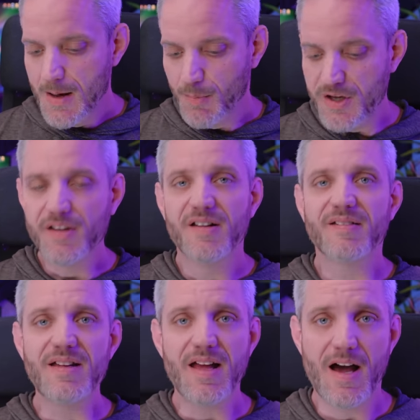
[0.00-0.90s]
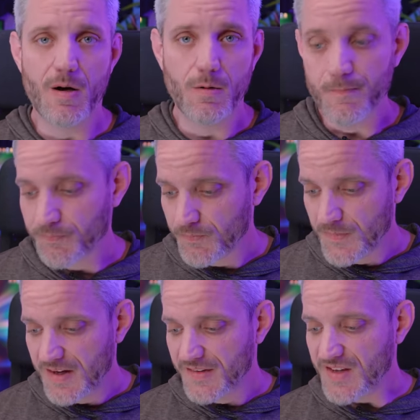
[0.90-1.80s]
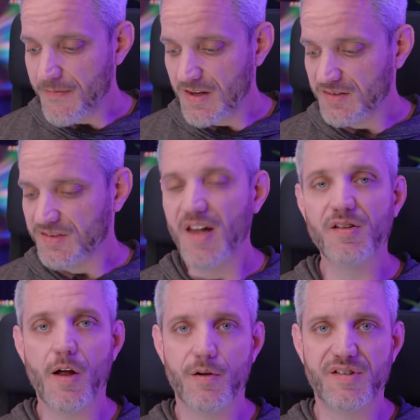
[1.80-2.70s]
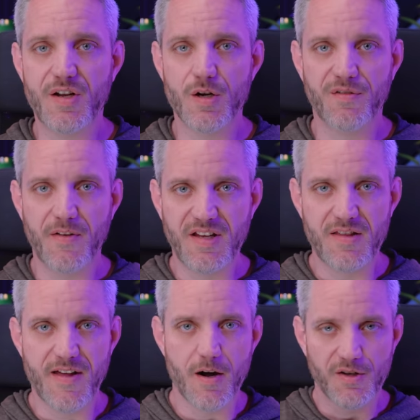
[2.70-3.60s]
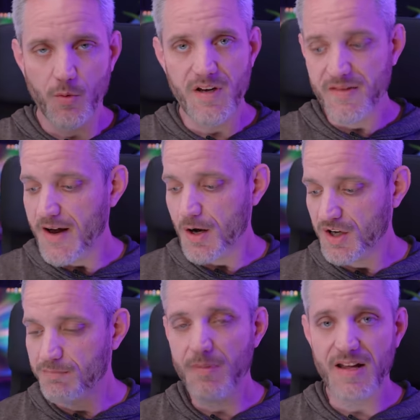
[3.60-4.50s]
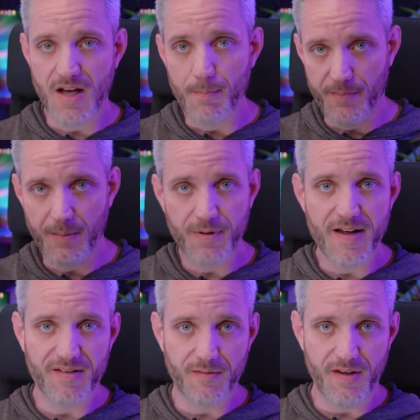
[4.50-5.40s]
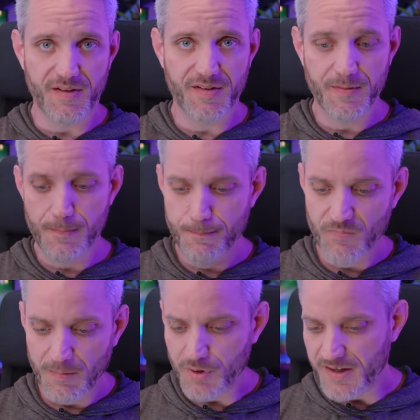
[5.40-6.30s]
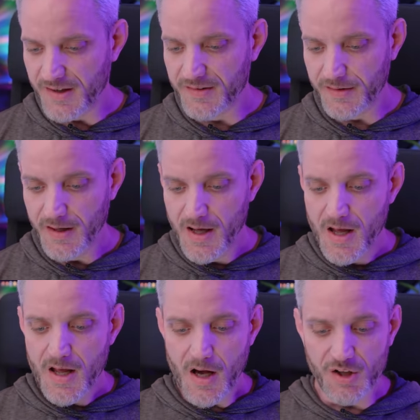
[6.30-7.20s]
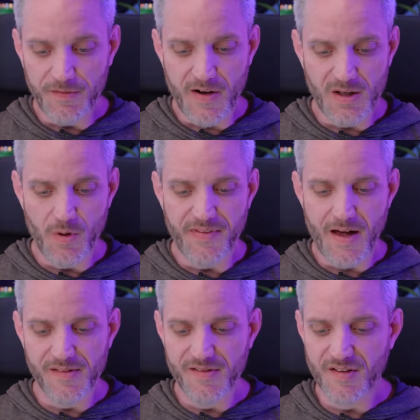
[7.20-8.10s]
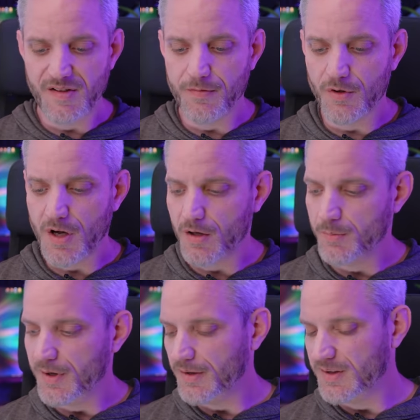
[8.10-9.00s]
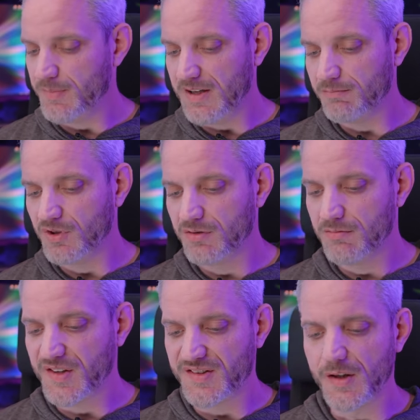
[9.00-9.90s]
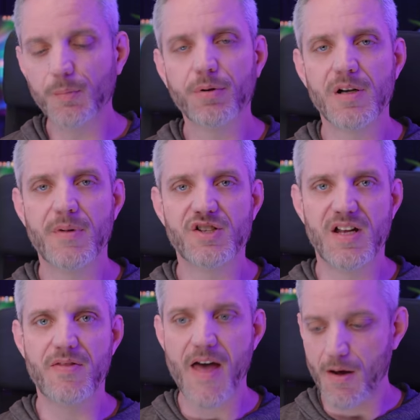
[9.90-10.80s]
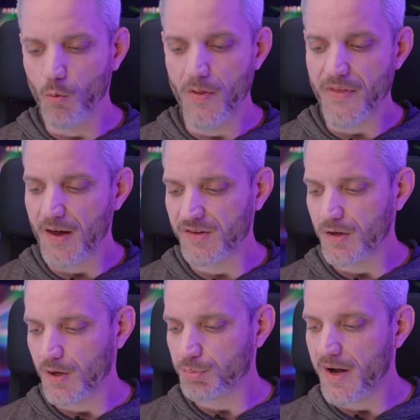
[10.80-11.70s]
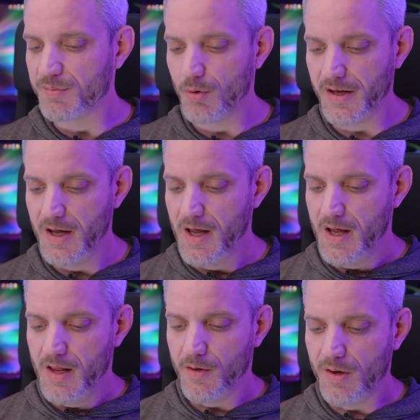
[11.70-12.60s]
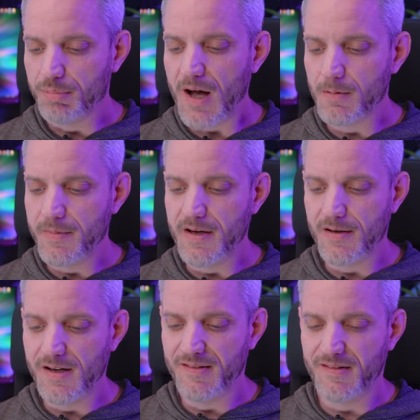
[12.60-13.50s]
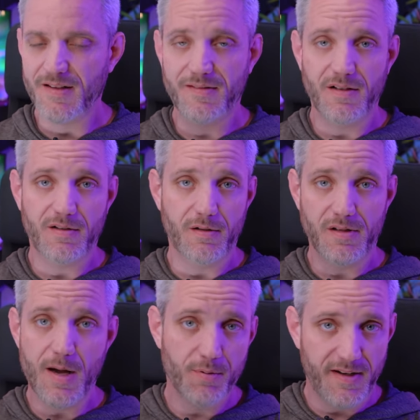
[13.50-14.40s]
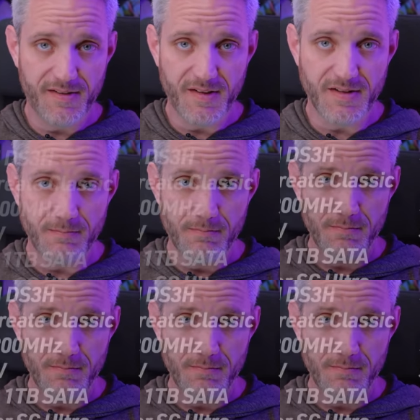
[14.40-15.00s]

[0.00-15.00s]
But you can see how saving $10 here or 15 there or 20 there could make up the price of this pretty easily. I do find a $1,064 build to be still pretty much in that $1,000 price point. The only problem here is this doesn't include an operating system.